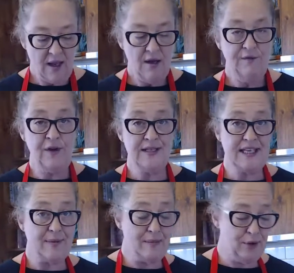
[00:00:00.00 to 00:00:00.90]
First
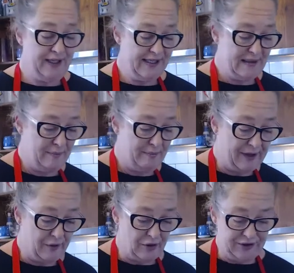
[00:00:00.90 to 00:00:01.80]
up, I'm putting some
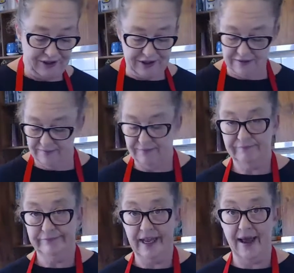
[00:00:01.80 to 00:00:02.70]
butter on it.
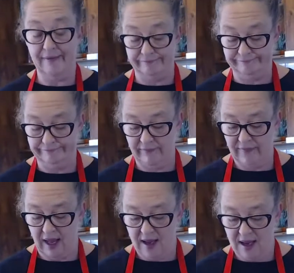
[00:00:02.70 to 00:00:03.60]
Yeah.
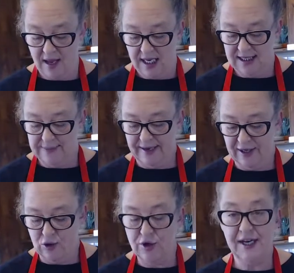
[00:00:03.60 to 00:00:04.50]
It's been
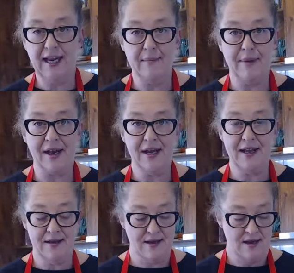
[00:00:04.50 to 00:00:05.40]
cooking in
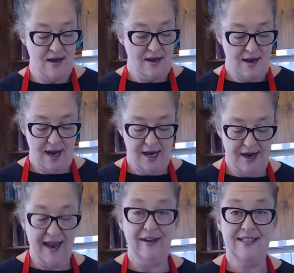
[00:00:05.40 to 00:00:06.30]
butter, and
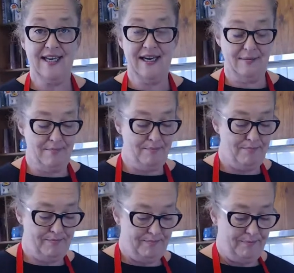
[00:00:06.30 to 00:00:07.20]
now it's getting
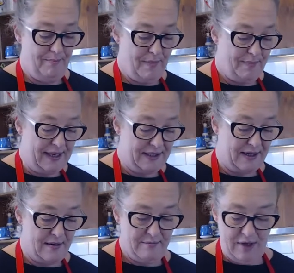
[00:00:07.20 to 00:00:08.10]

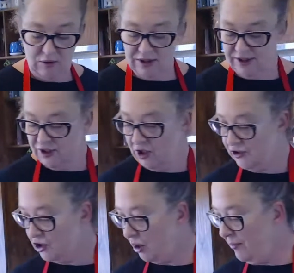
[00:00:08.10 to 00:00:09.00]
butter melted on
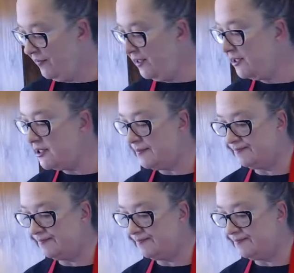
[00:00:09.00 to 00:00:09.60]
top of it.